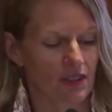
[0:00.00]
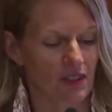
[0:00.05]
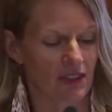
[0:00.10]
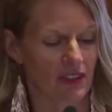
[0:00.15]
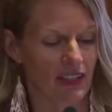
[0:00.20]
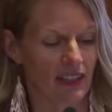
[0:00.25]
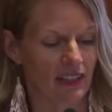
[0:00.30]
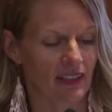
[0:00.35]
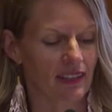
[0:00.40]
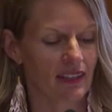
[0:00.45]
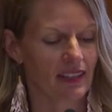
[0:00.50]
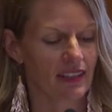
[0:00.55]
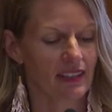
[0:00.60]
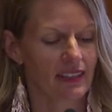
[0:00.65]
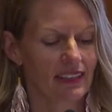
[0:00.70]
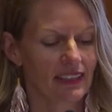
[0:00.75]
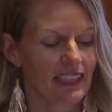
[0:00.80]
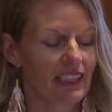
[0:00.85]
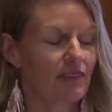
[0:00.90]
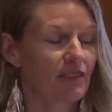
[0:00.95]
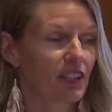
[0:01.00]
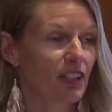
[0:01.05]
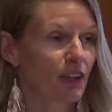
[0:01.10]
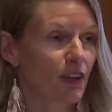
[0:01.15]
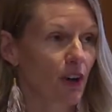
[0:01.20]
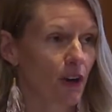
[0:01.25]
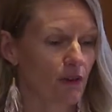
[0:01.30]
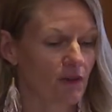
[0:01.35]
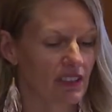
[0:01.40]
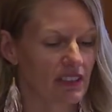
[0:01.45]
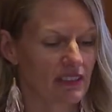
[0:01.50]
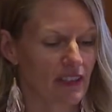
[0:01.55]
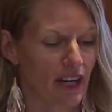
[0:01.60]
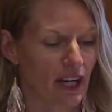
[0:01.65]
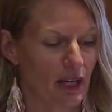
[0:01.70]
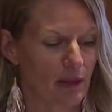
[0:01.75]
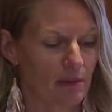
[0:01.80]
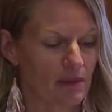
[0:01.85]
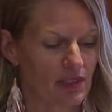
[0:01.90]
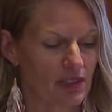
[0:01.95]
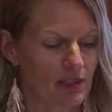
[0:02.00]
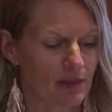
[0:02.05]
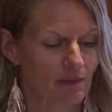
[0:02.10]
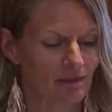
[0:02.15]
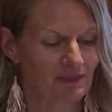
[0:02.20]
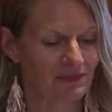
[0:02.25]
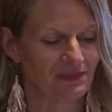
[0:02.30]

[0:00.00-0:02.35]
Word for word: learning, even in COVID times.